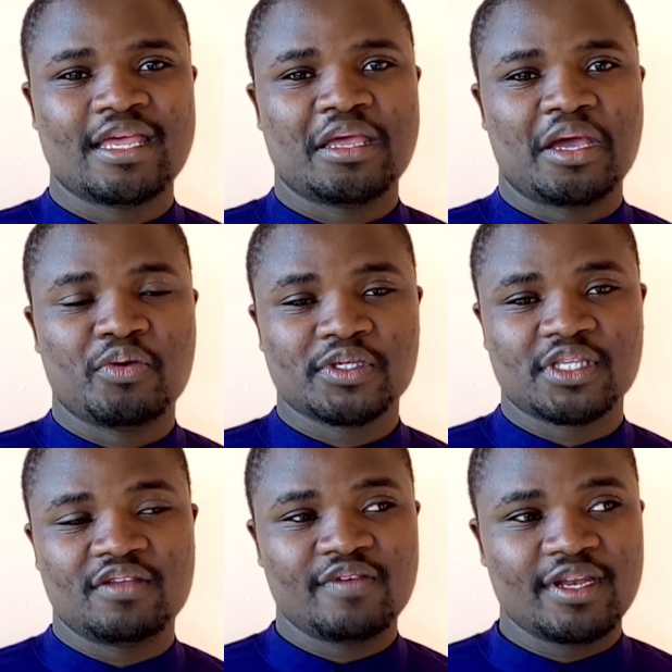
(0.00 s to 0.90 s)
I was
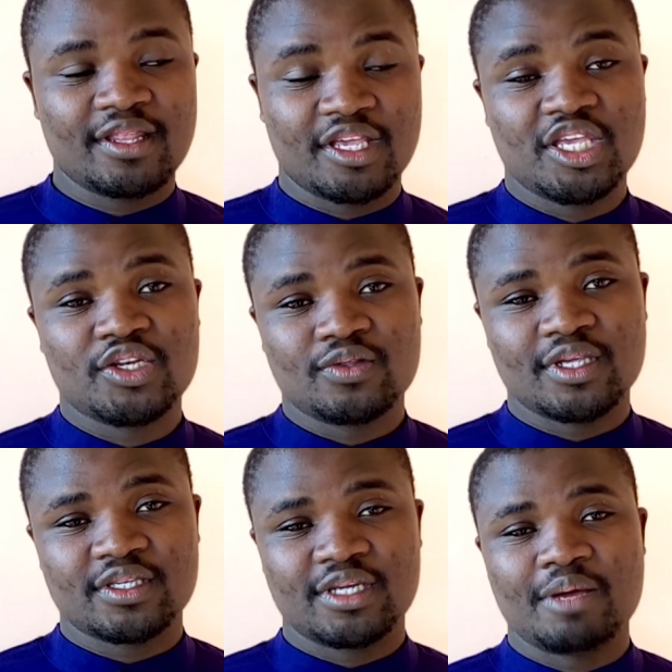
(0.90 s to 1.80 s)
given the key to the
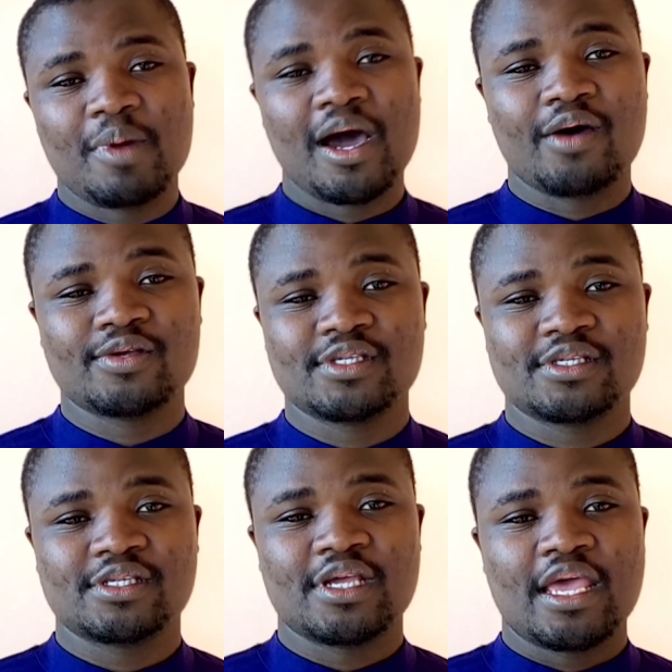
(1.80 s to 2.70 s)
STEM house,
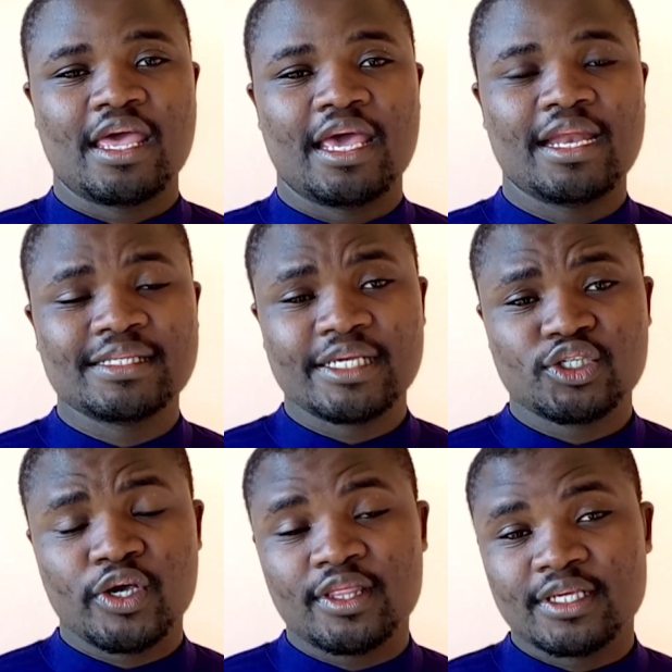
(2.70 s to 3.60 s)
and as I
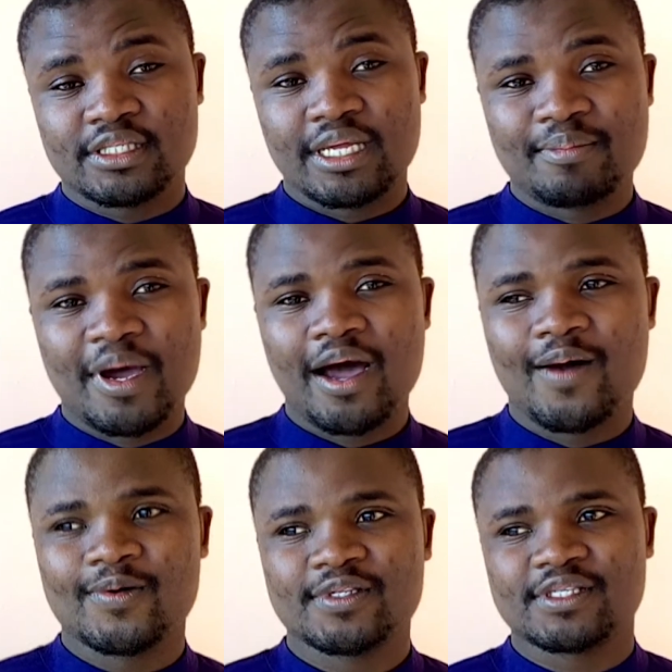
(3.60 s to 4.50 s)
joined the STEM
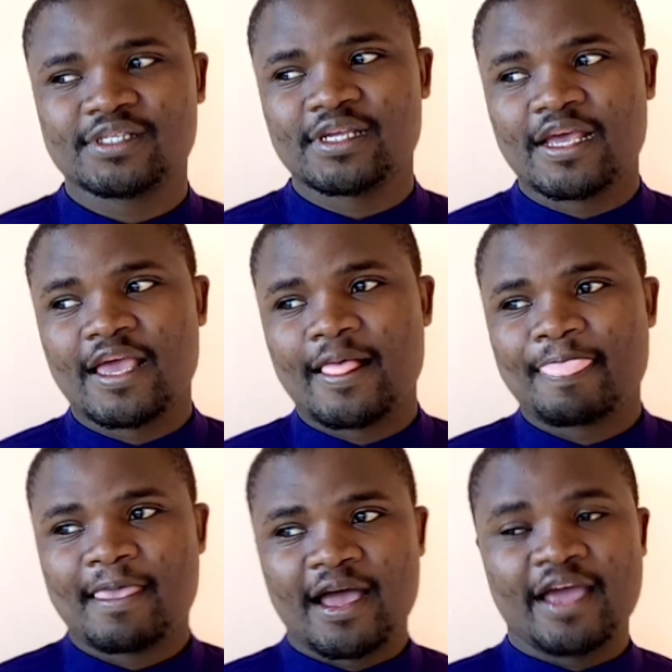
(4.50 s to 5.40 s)
house,
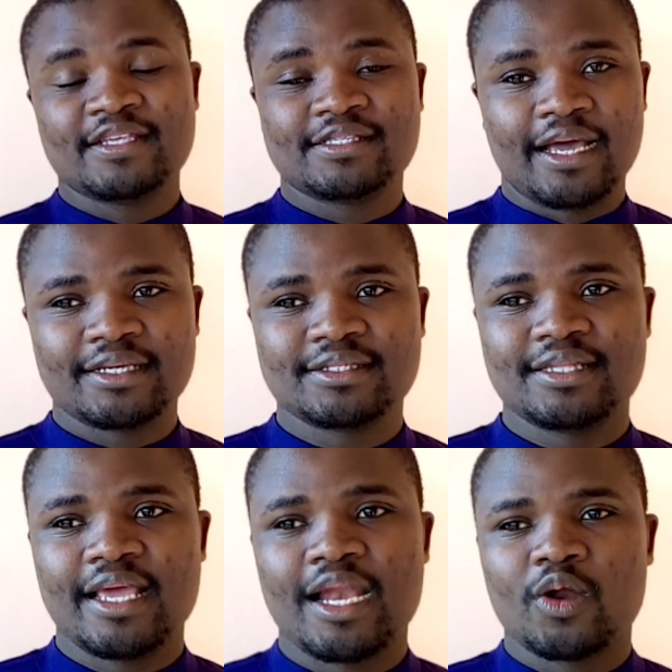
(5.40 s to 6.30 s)
I sat
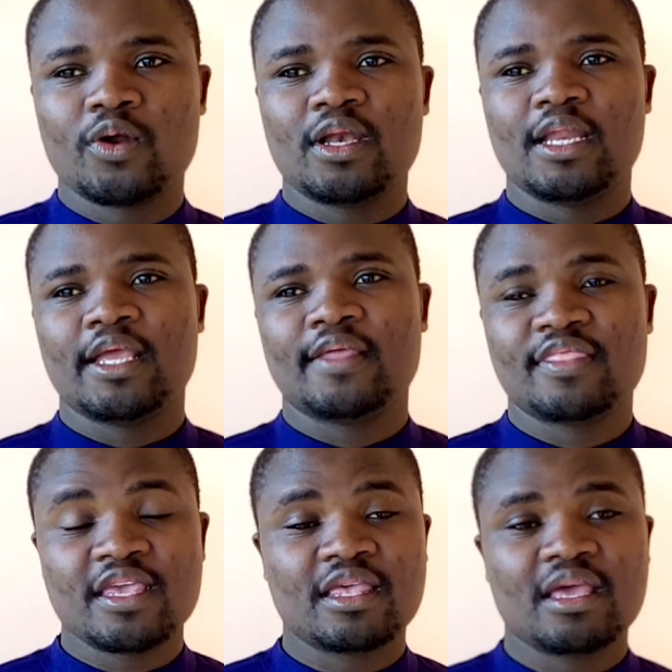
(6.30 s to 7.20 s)
there lonely
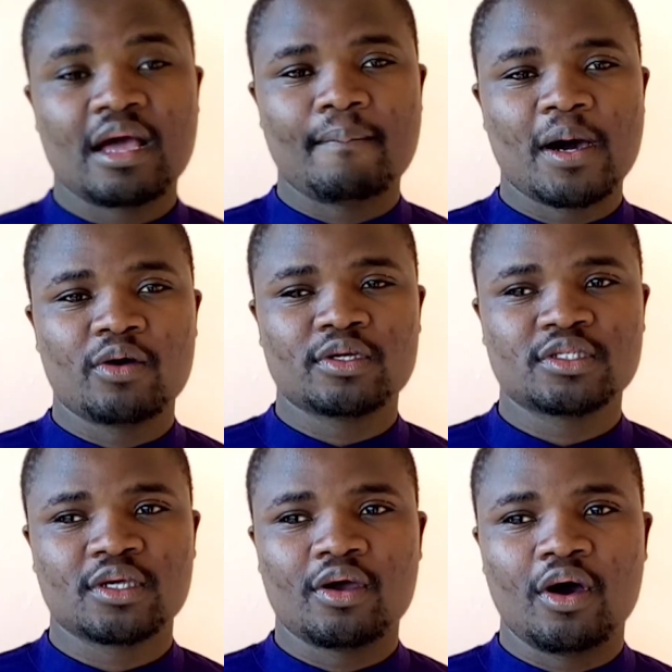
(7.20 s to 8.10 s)
thinking
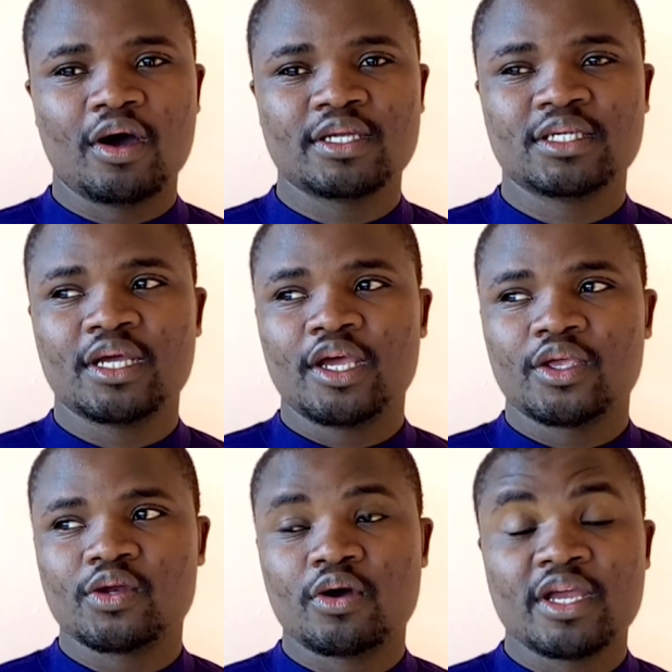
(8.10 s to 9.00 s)
about God,
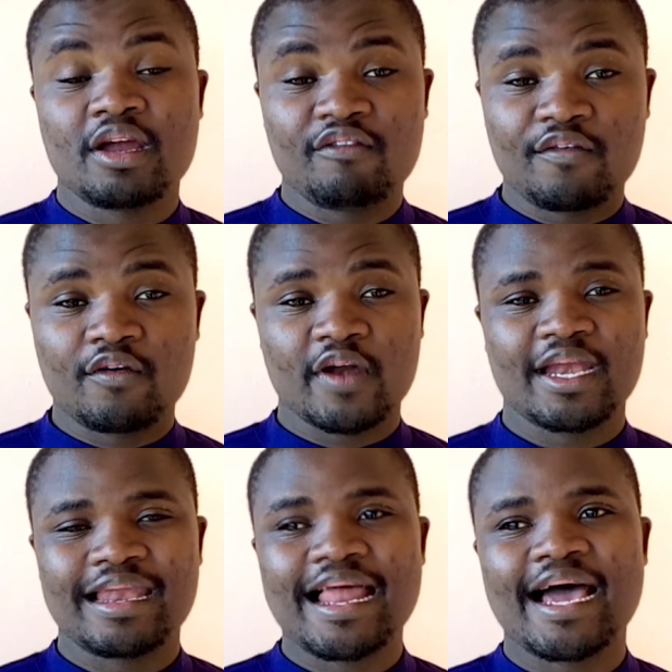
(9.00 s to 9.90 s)
in a
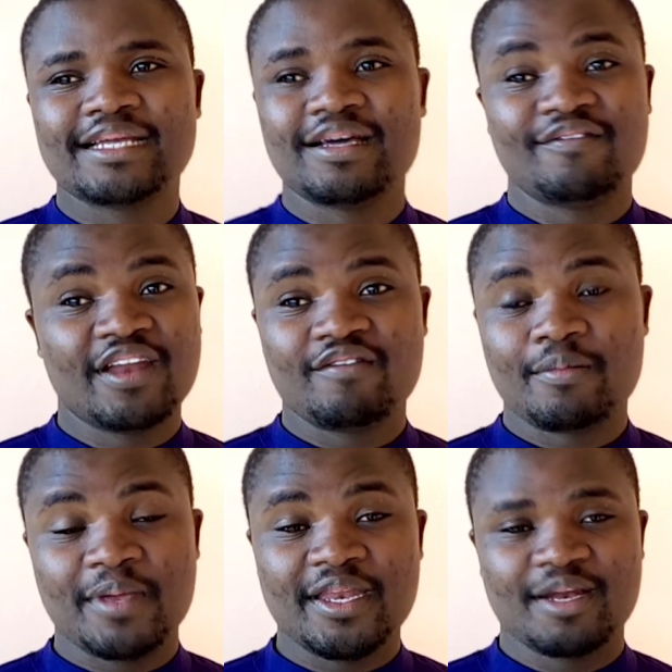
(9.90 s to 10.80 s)
foreign land. I've never
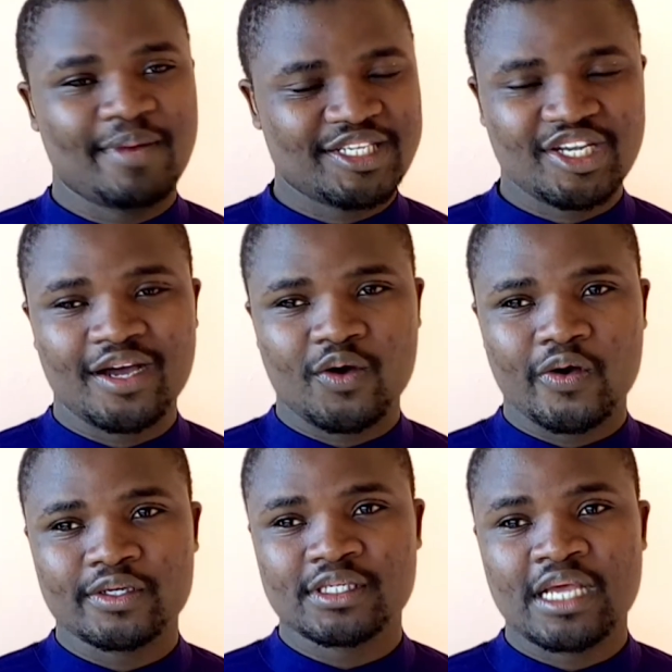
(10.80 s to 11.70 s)
been in
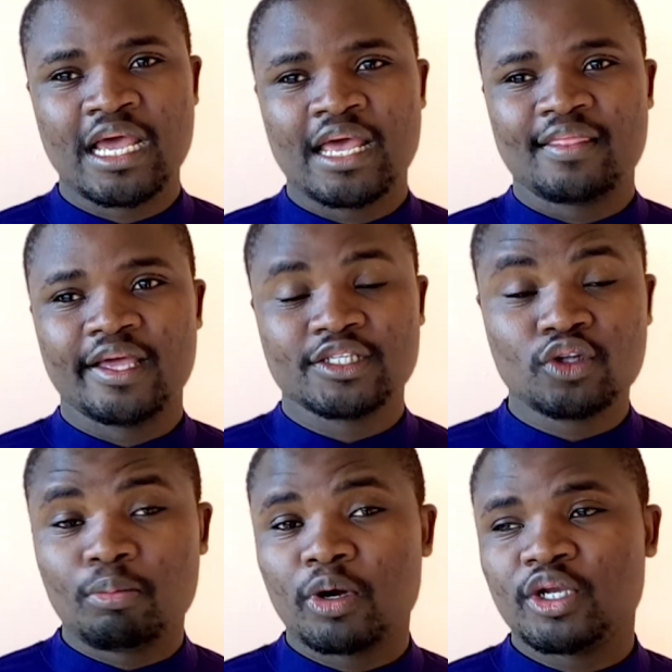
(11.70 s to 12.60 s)
Machakos. There's
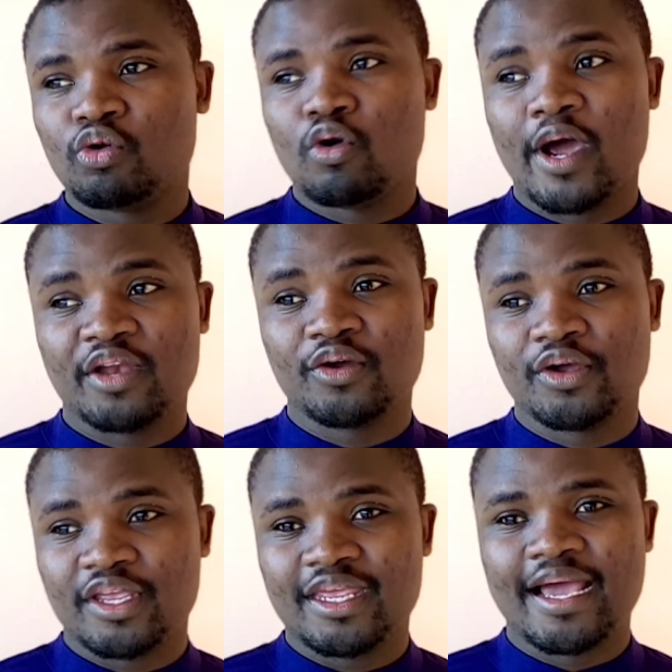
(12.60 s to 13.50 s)
nobody who I know
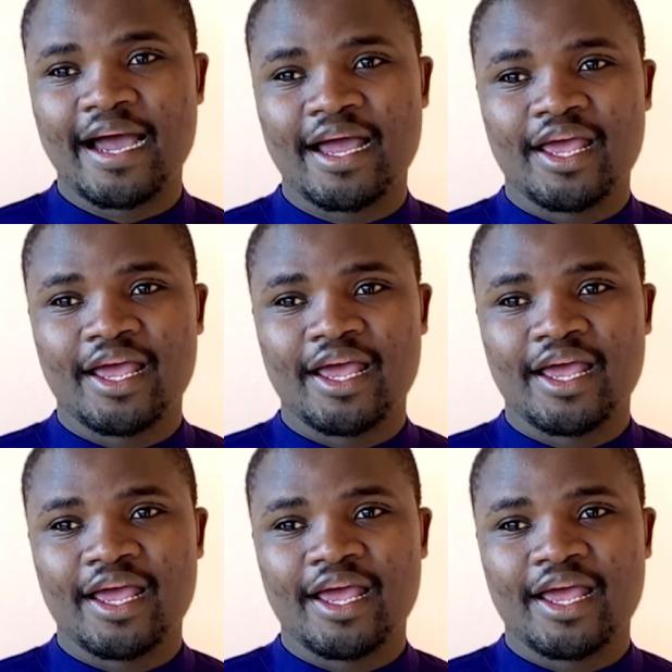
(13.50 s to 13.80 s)
here.